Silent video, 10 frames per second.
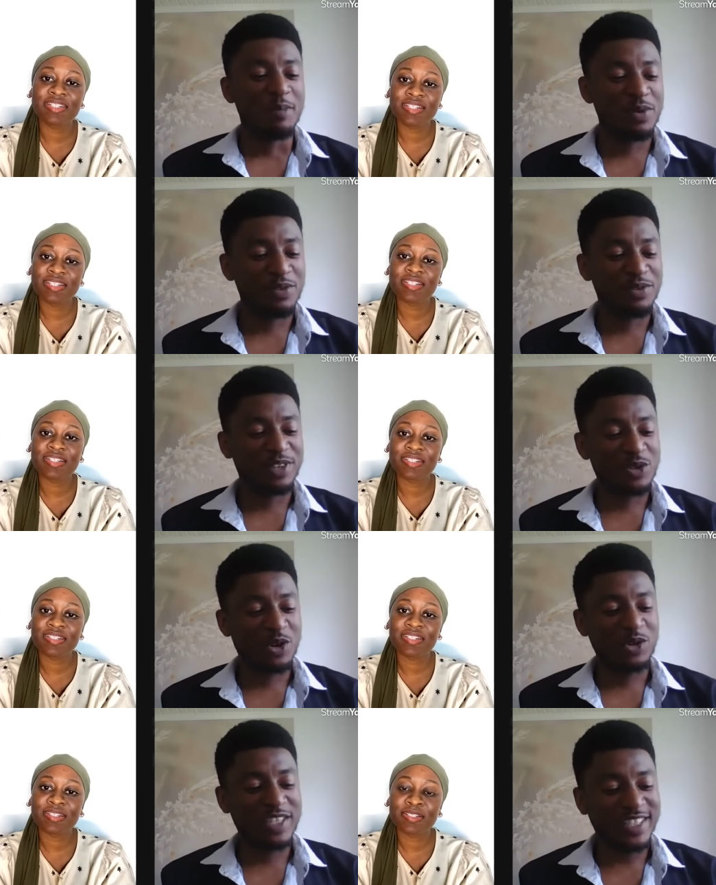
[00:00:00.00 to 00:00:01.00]
Speaker 1: you
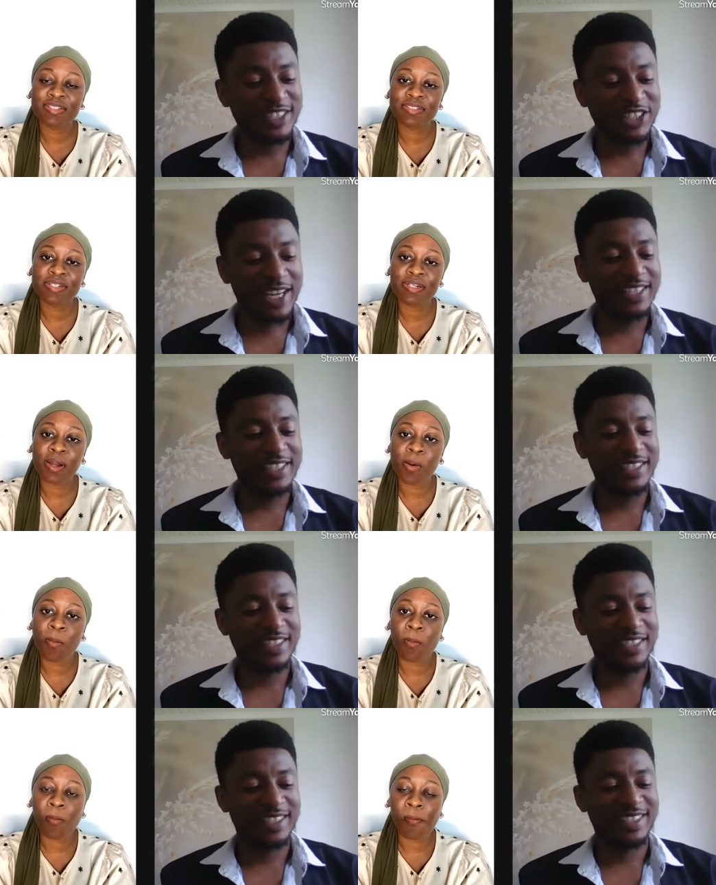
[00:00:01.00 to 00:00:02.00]
know, initially,
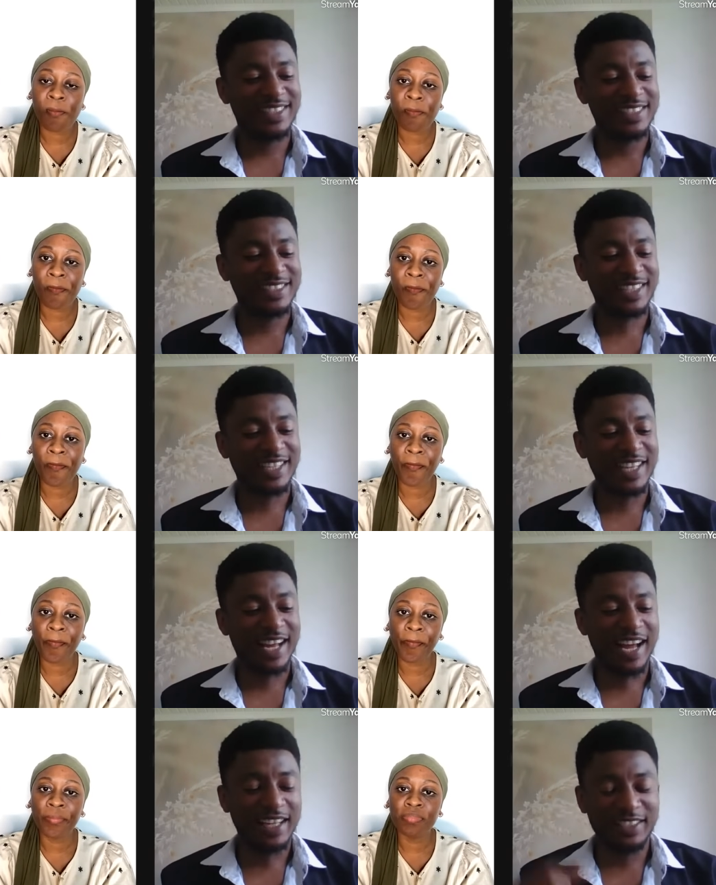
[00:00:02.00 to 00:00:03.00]
initially I
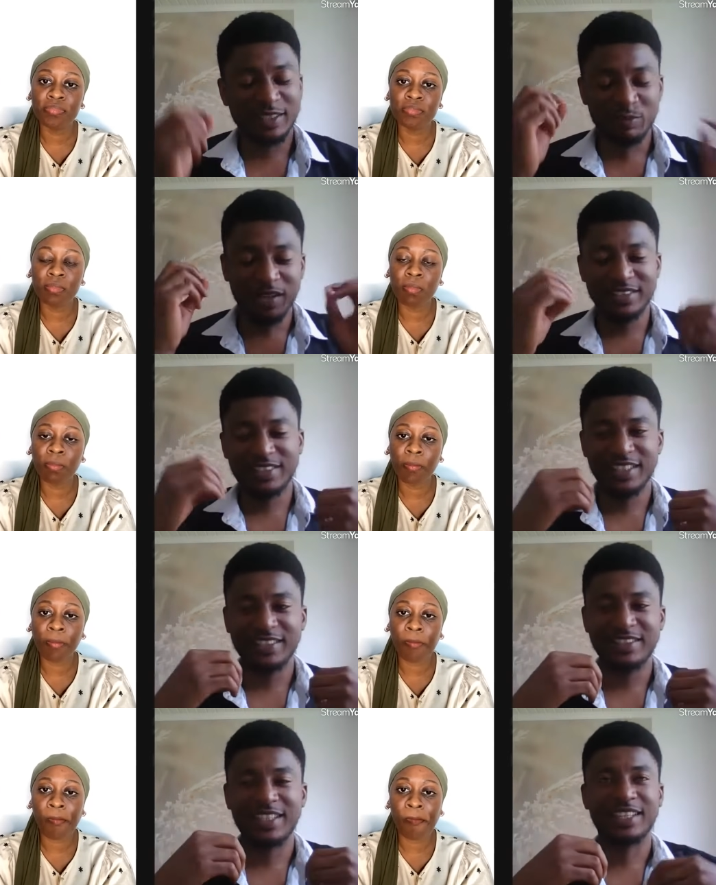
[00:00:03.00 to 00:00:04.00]
had this
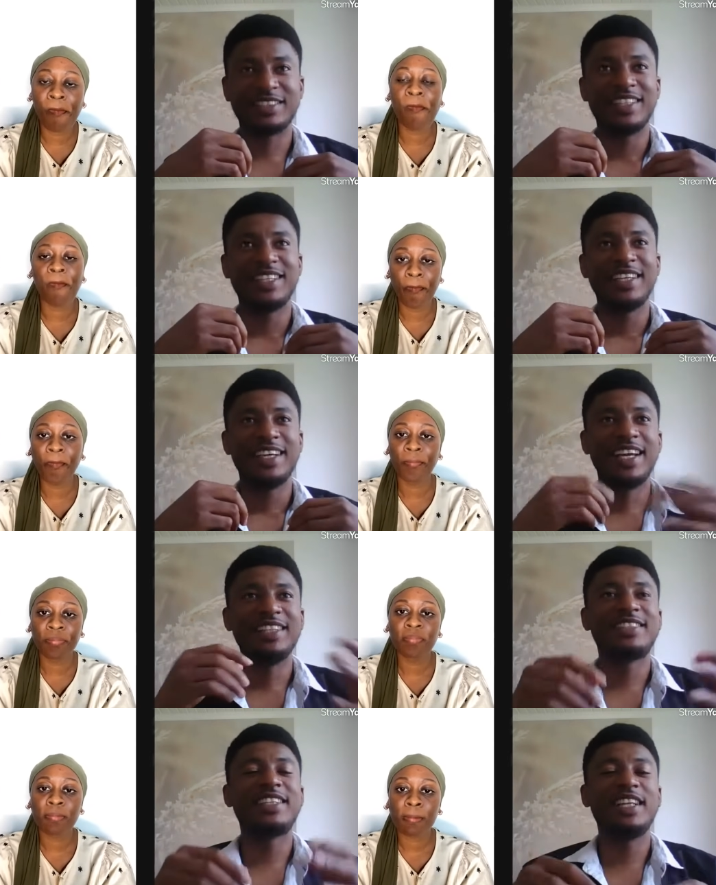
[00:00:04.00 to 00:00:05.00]
mindset that
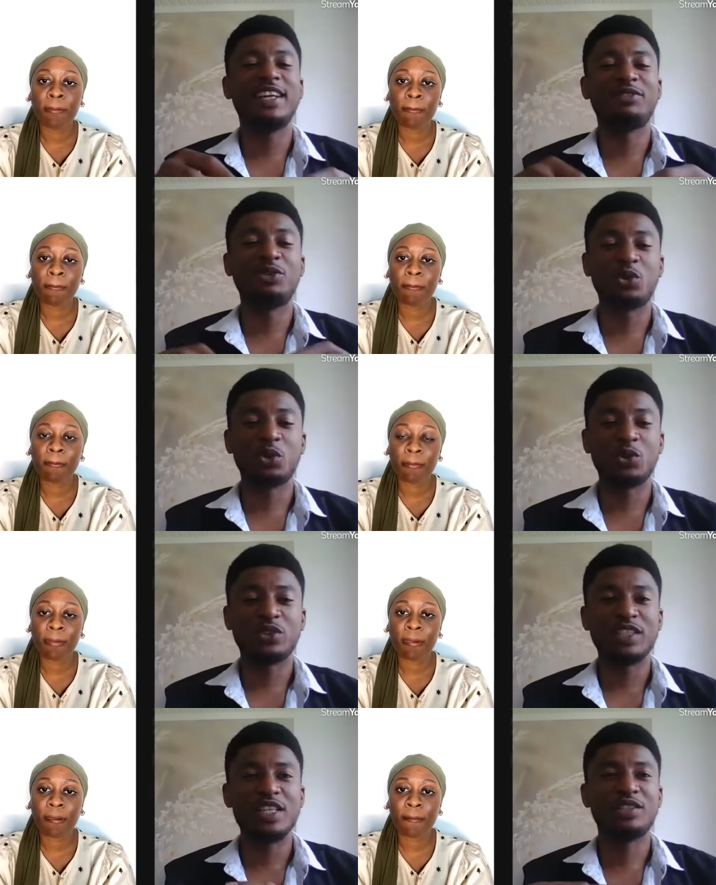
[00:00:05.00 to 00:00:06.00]
entry level
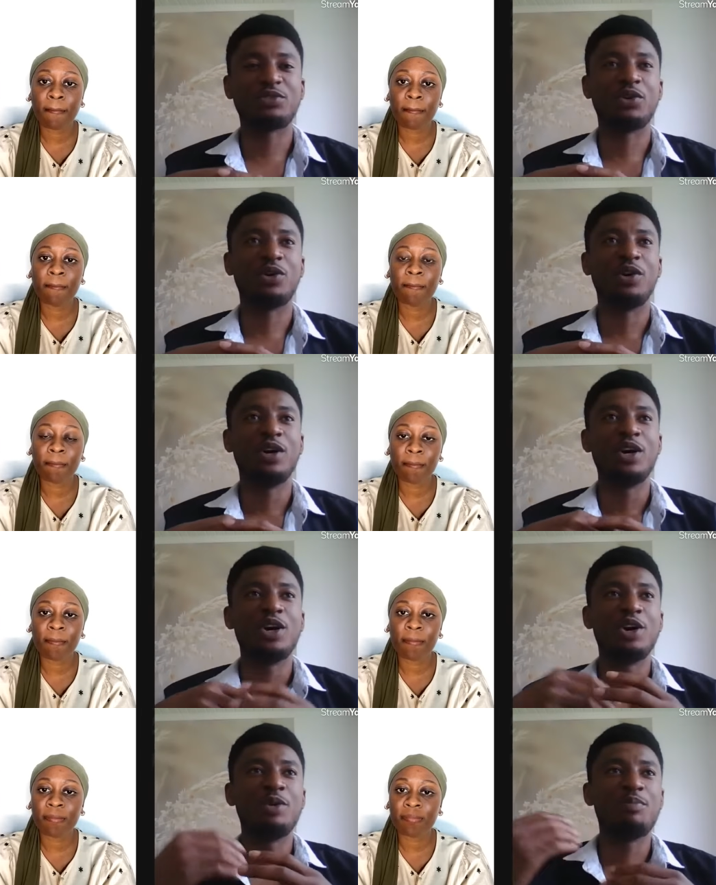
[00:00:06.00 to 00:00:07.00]
roles is for
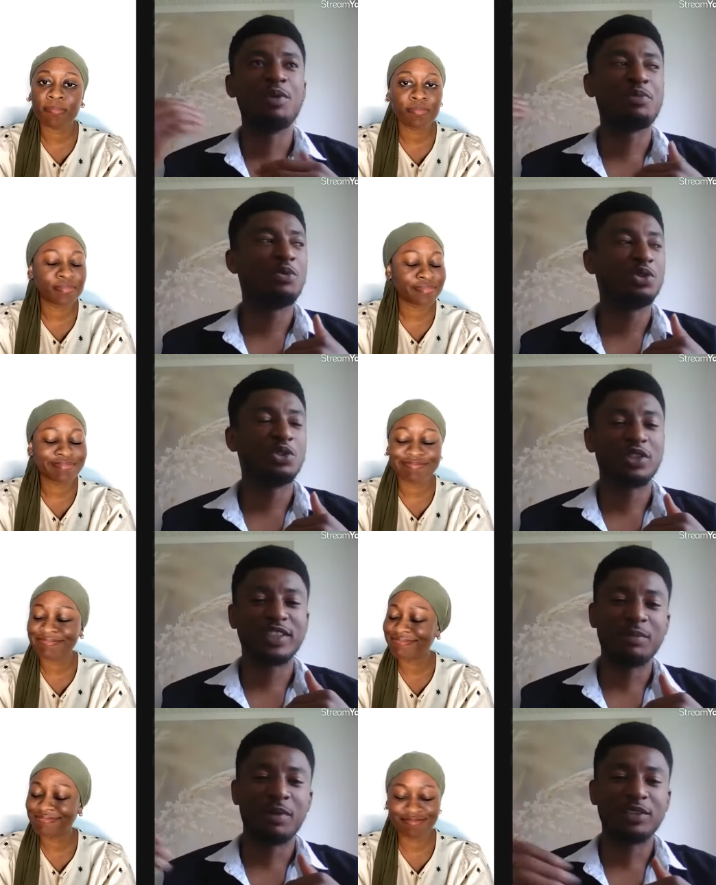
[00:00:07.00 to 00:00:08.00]
people who just
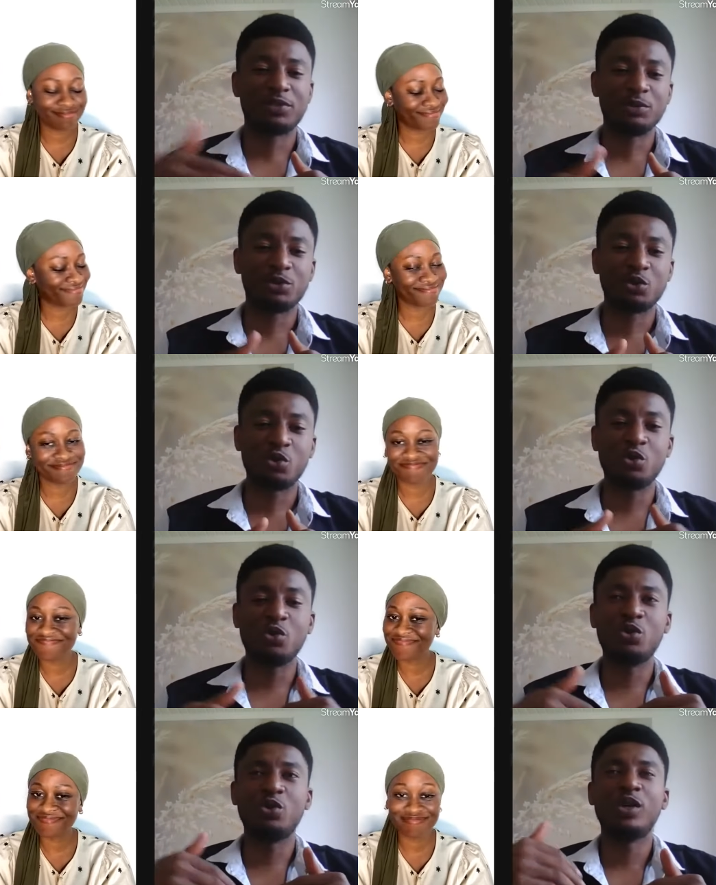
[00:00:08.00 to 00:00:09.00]
came out from
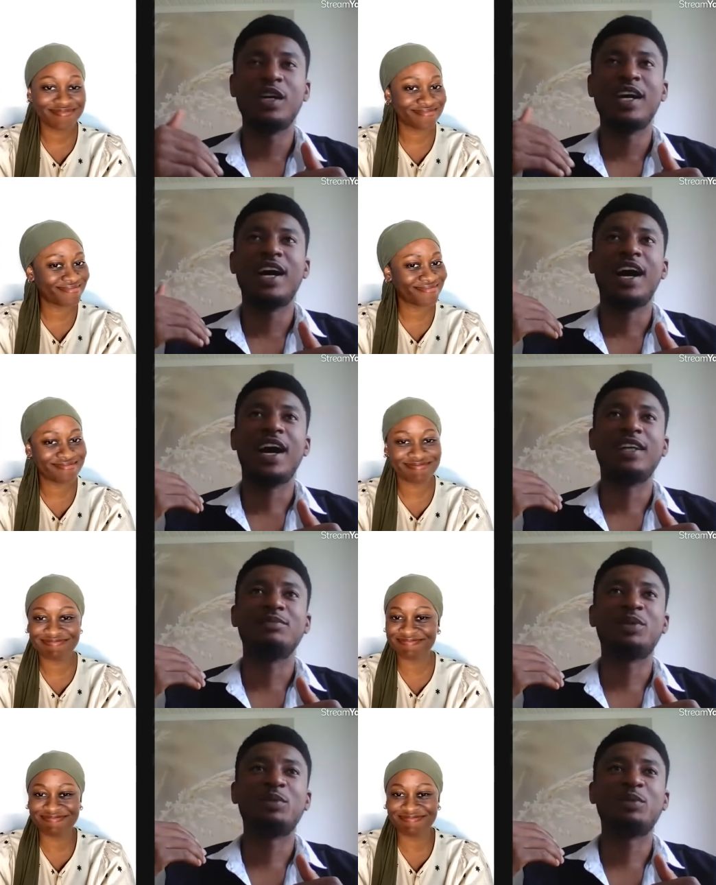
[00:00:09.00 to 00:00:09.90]
school and